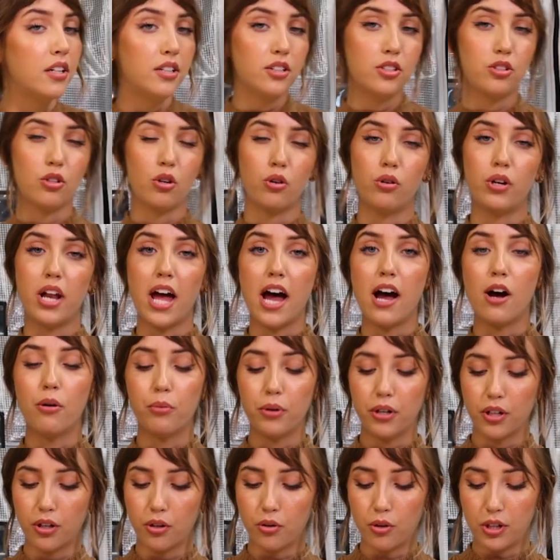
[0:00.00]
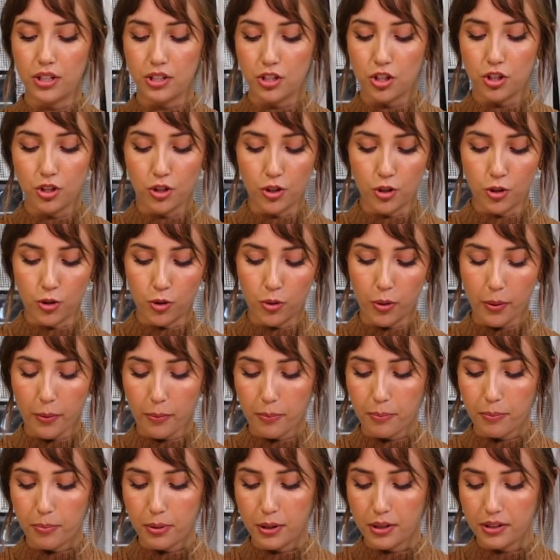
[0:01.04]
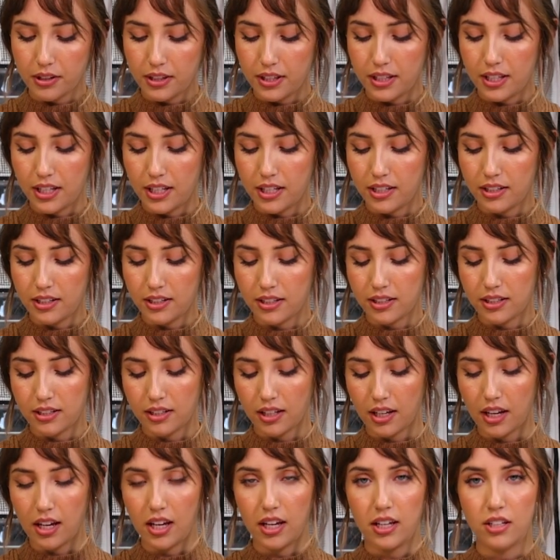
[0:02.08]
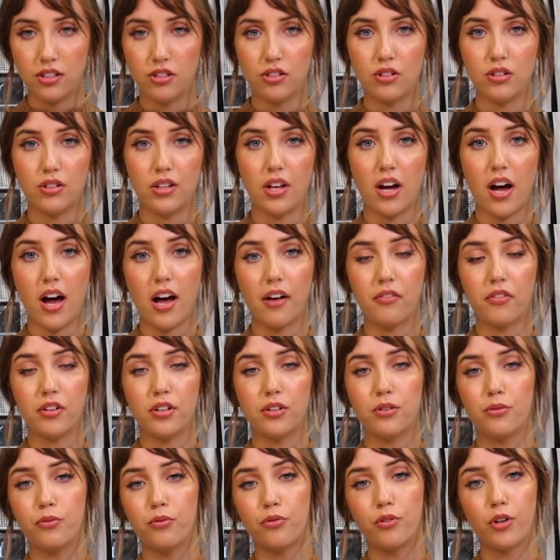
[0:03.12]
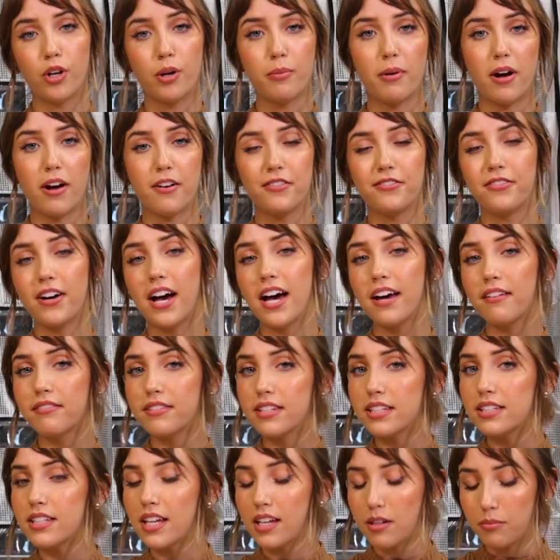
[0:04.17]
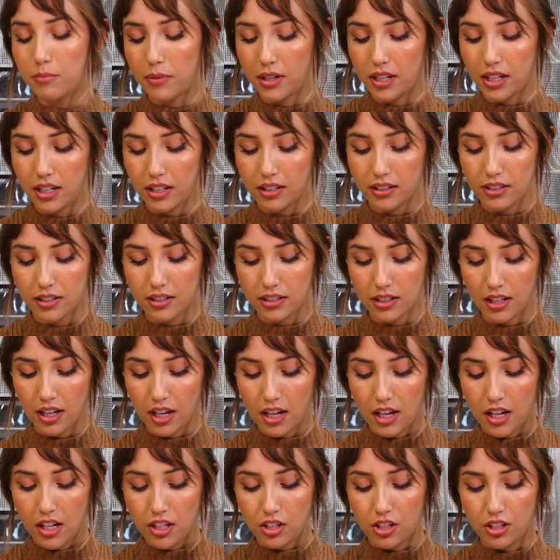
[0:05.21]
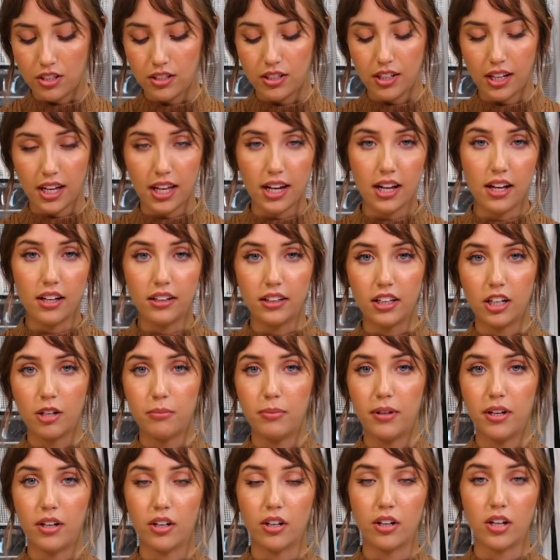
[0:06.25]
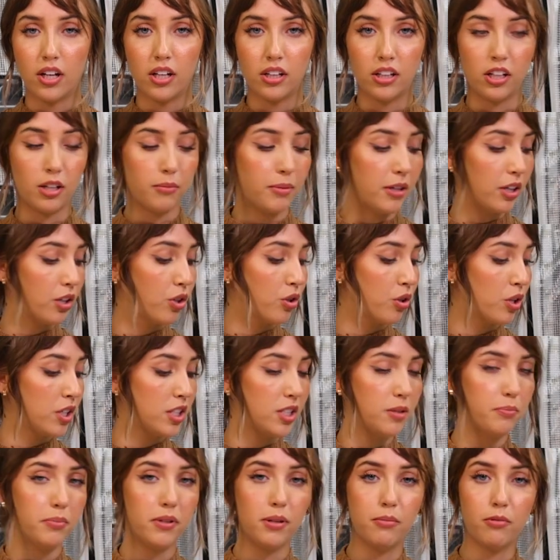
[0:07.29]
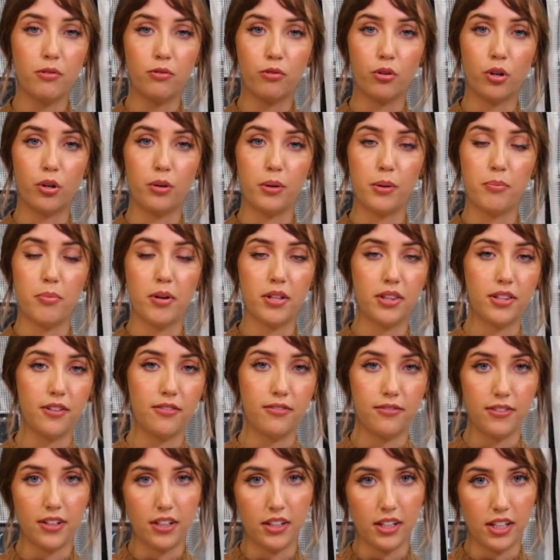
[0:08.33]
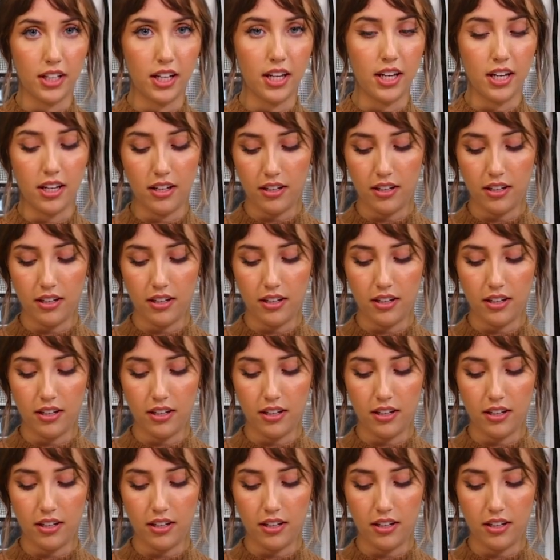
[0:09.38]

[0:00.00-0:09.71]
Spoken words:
So now we're going to put this into the oven for about 5 to 10 minutes, just to get it a little bit crispy before we put the filling in.